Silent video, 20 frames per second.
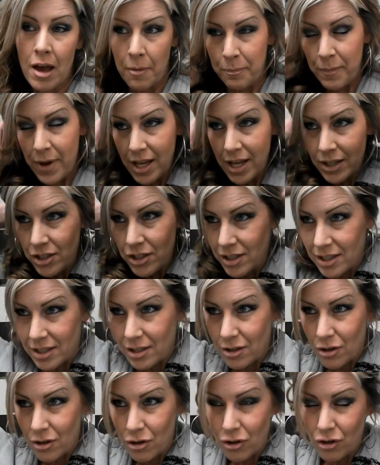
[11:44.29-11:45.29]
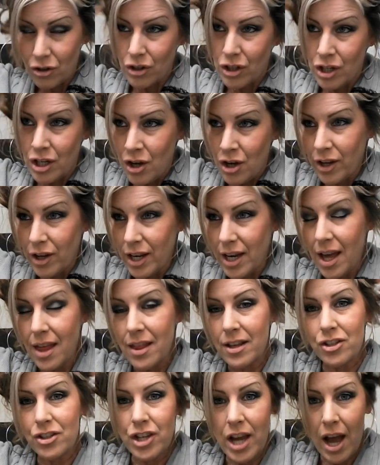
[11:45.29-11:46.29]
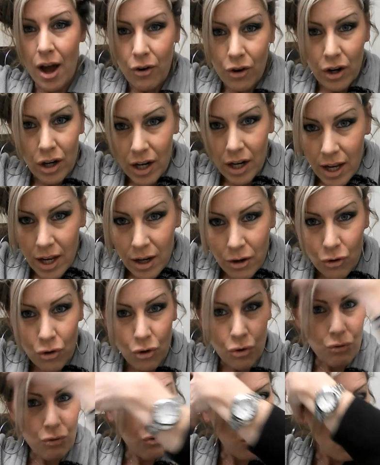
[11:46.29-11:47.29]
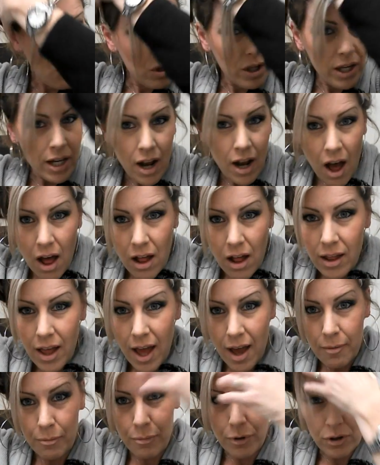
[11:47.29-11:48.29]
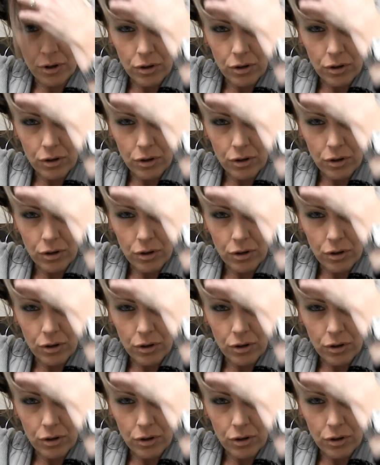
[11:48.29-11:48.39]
but just, you know, get out of the shower and roll it all up.